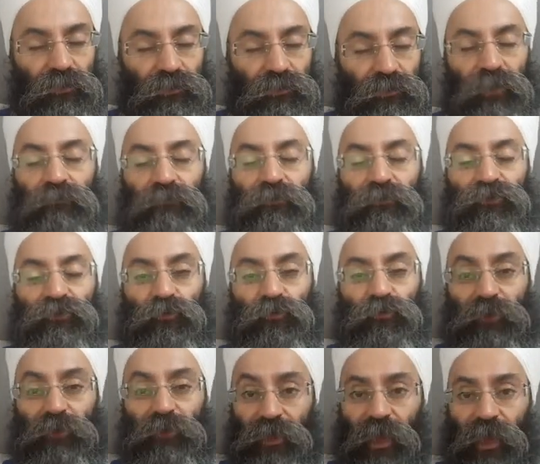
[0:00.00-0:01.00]
think we should
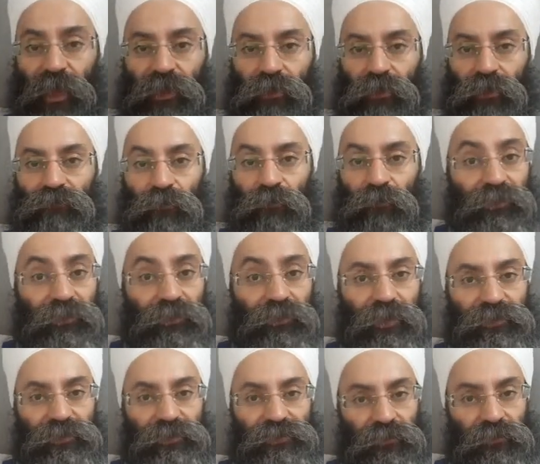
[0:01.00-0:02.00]
be taking from the
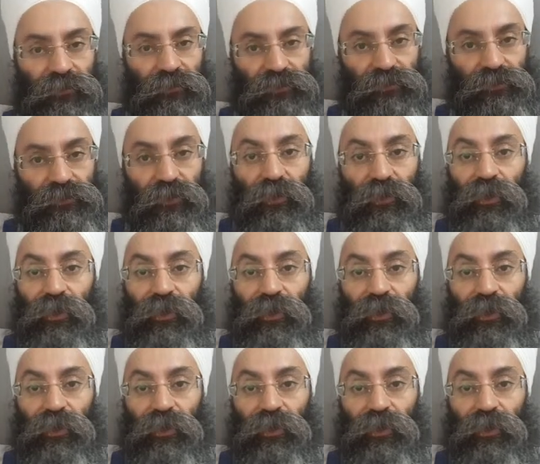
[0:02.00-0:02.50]
laziness: